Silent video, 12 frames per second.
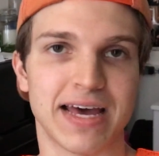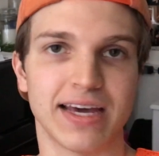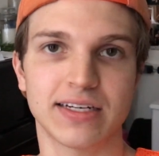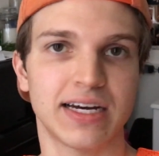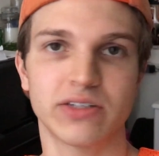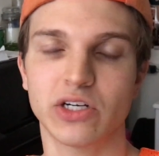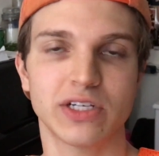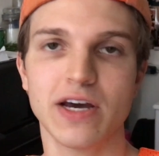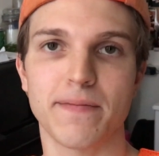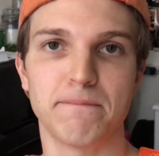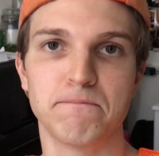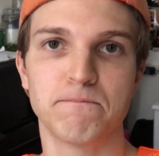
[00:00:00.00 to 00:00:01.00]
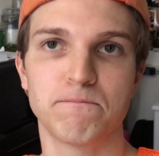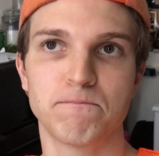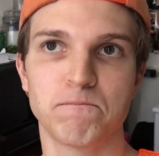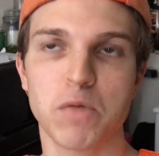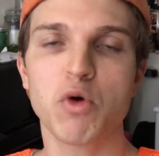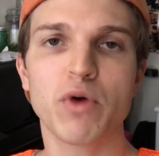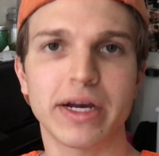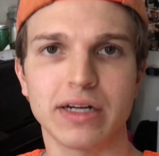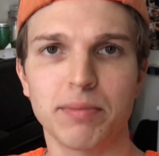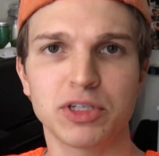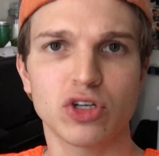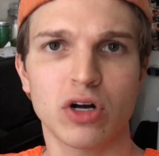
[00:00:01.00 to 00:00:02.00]
Hanging out all day. Oh right,
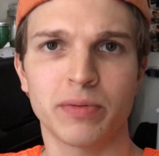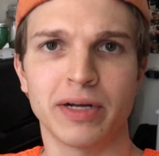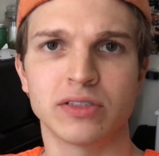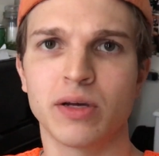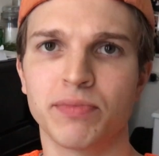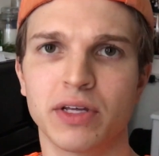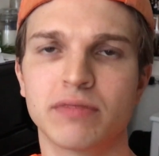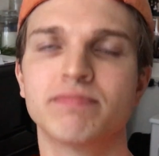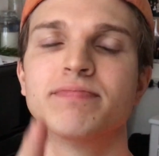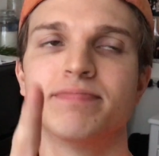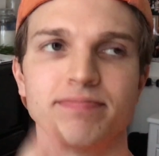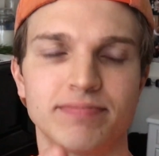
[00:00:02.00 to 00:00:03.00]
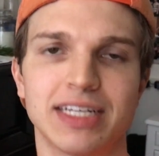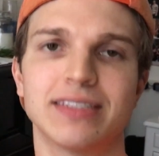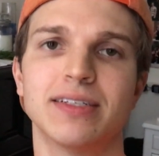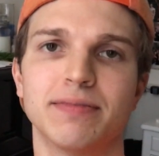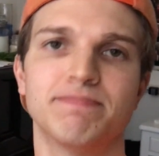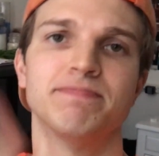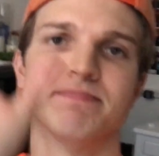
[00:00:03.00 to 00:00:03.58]
I'm gonna talk about something. That's it.